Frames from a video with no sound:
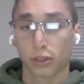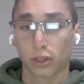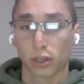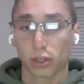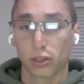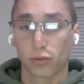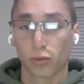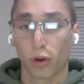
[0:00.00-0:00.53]
such
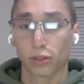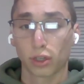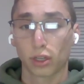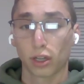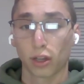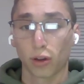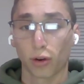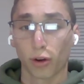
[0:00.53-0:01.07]
as Rosa
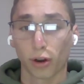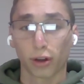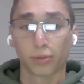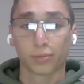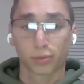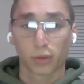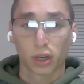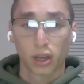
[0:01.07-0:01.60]
DeLauro,
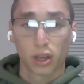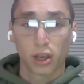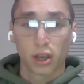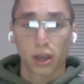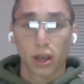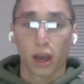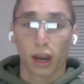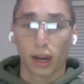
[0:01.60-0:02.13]

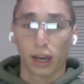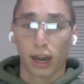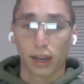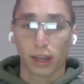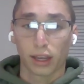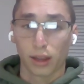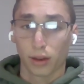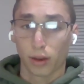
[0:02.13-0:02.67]
a
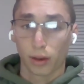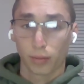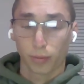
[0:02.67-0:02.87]
Connecticut